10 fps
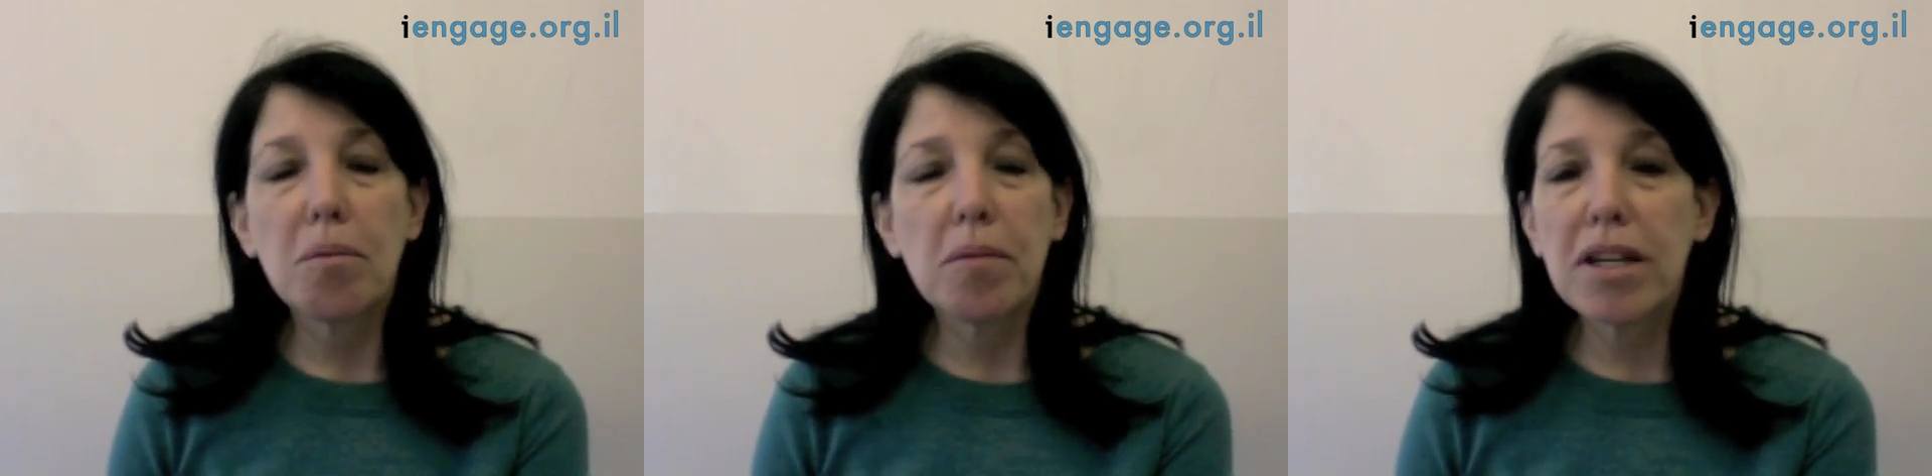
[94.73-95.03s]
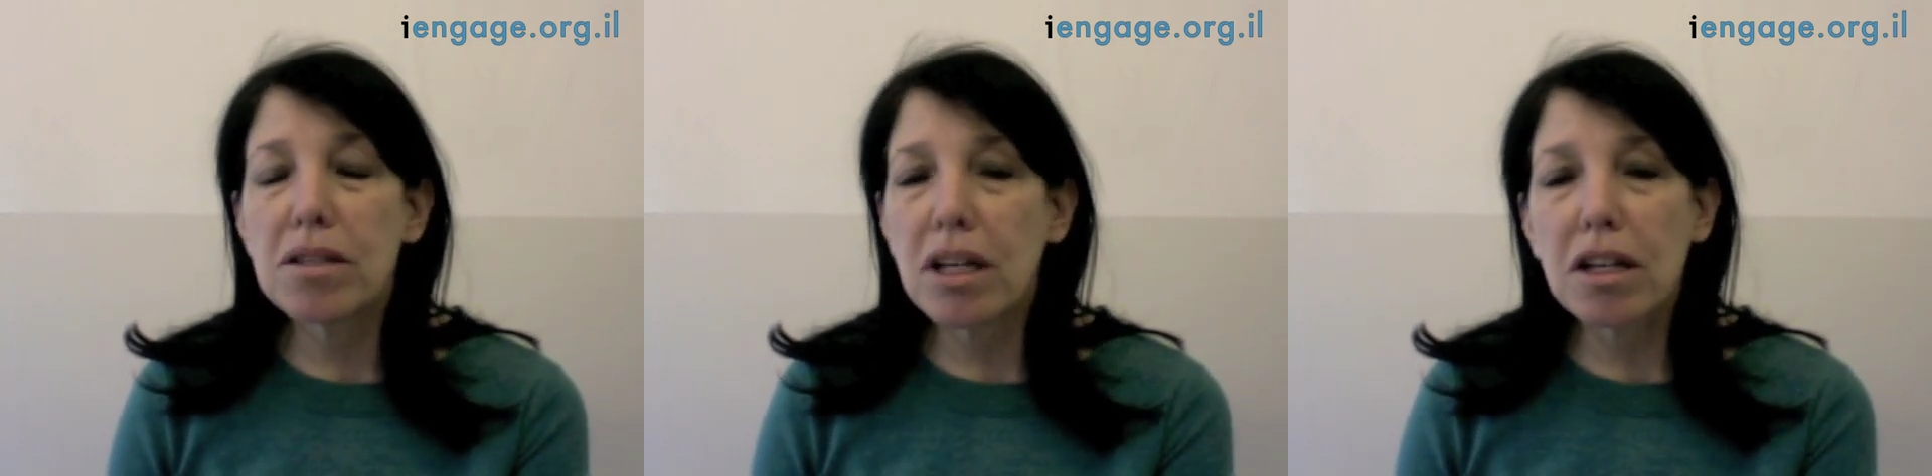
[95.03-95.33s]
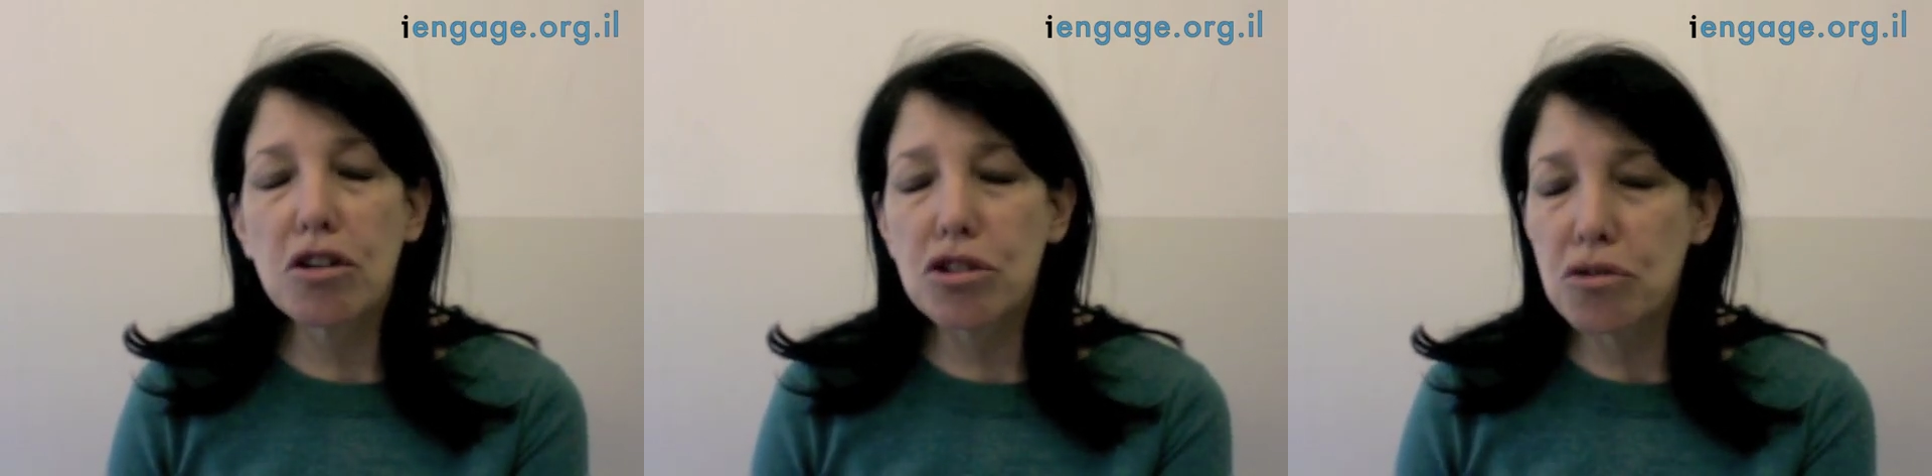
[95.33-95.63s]
is
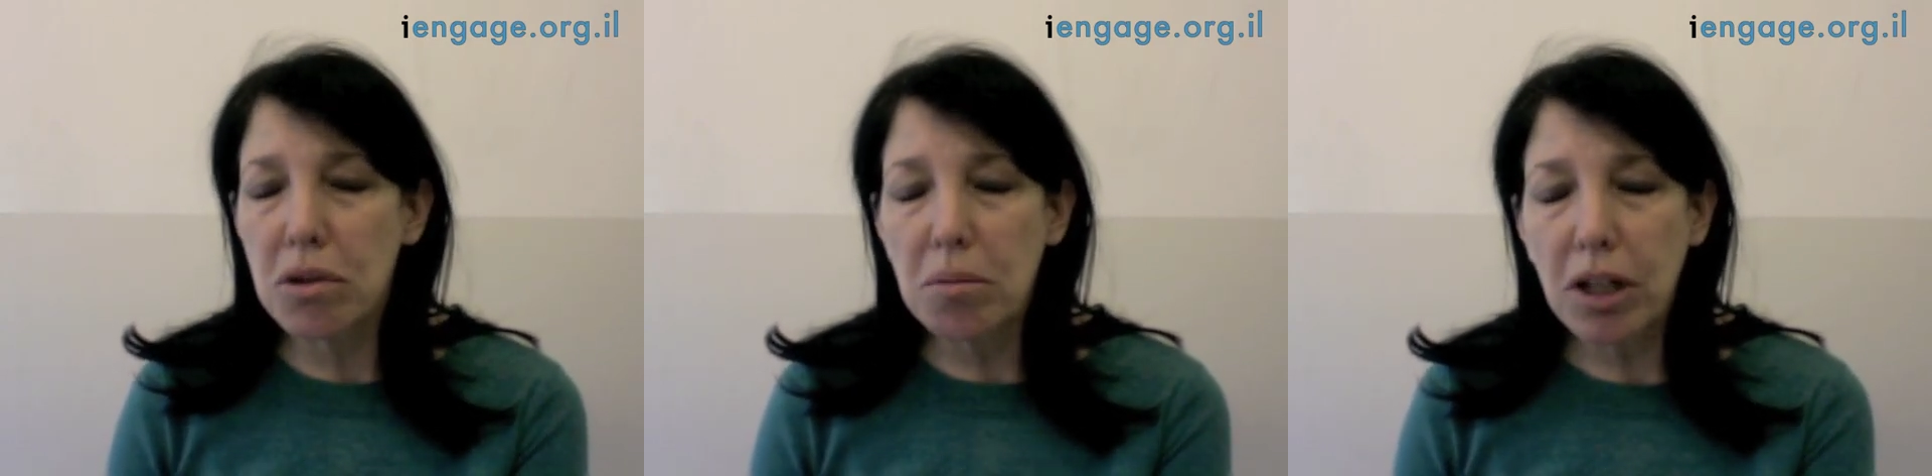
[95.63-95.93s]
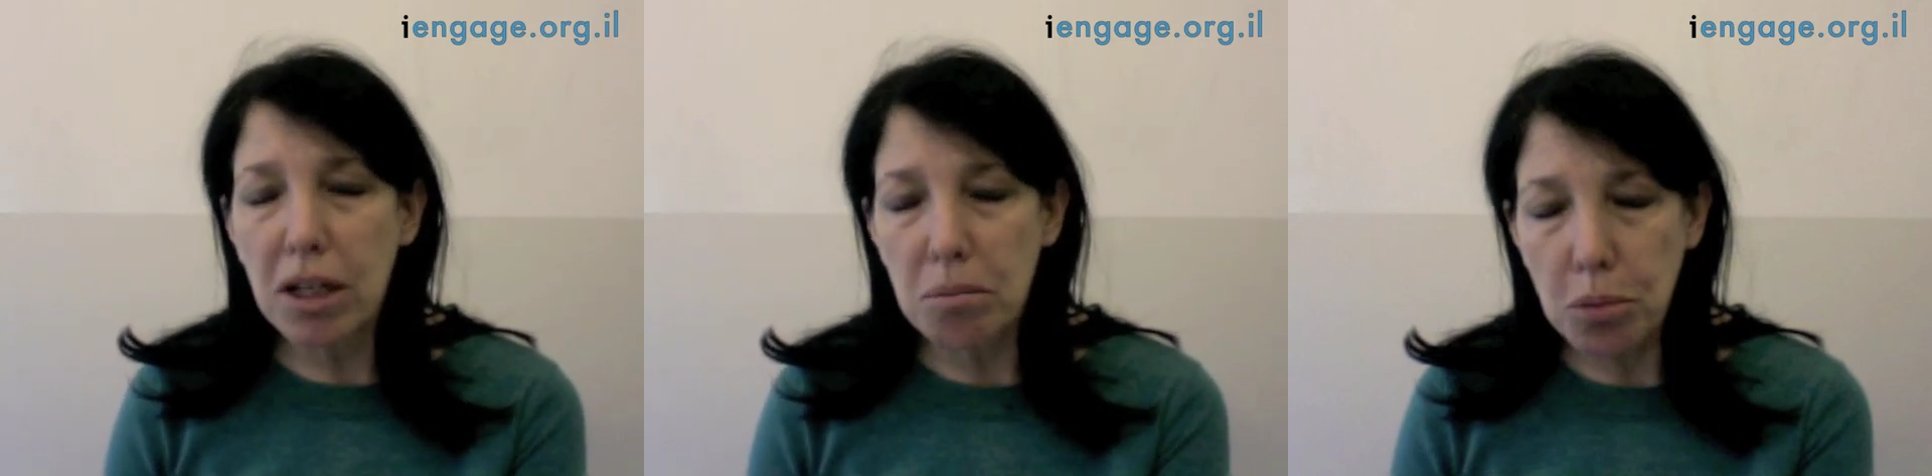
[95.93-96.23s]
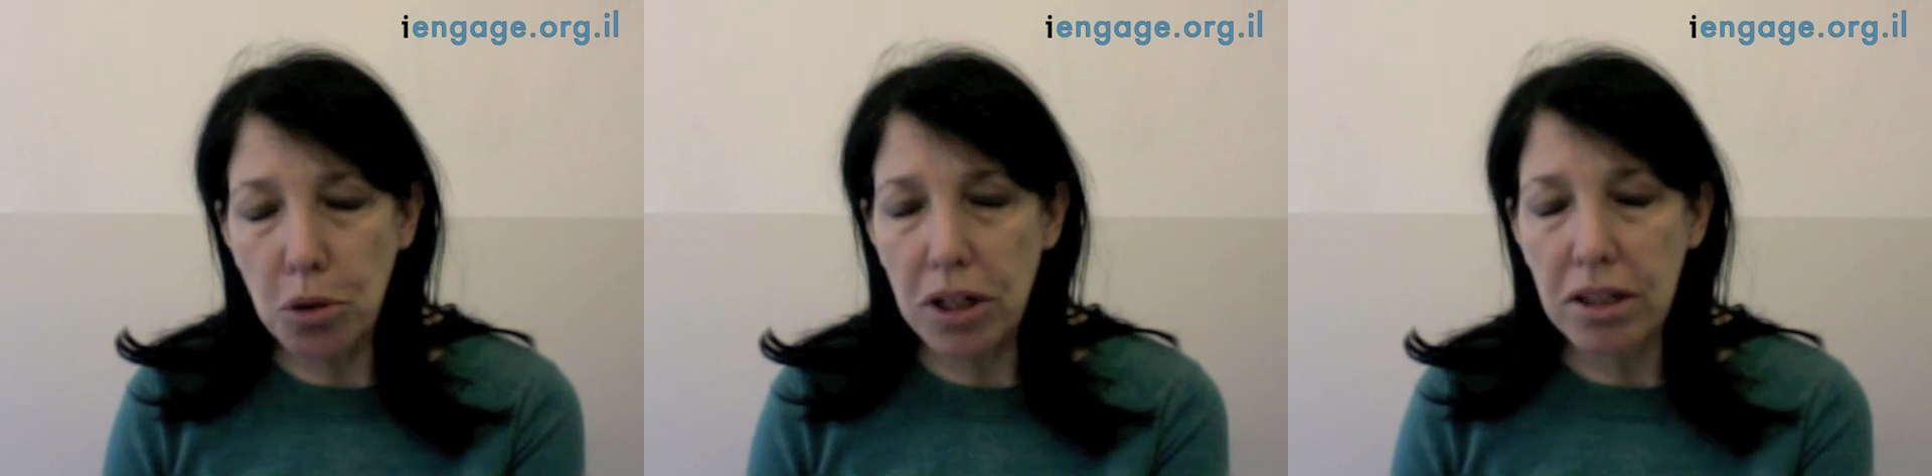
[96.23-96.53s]
extremely
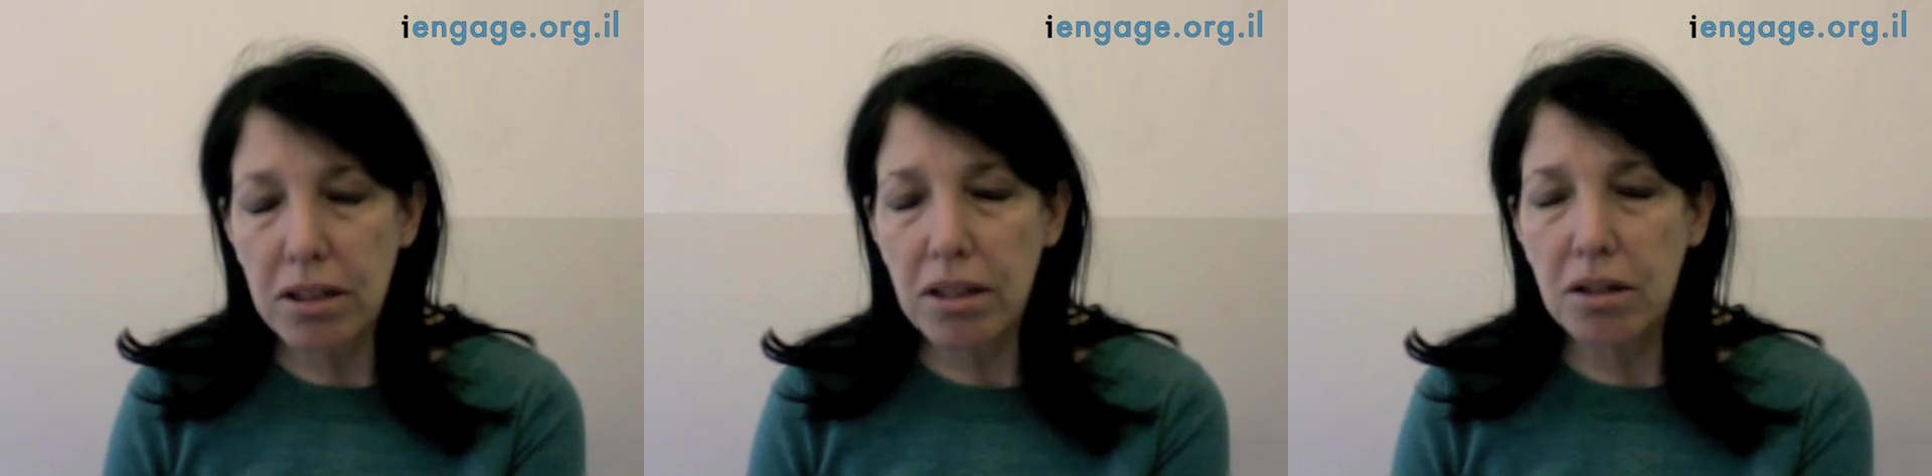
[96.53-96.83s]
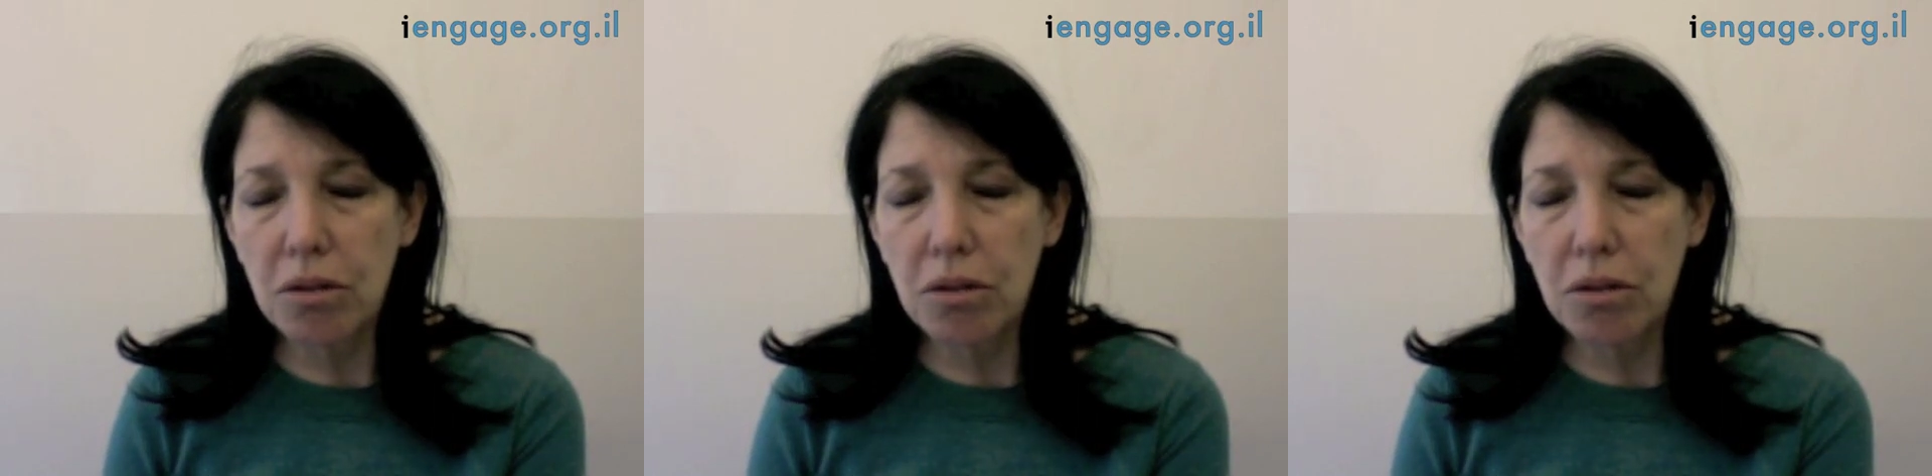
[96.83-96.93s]
important in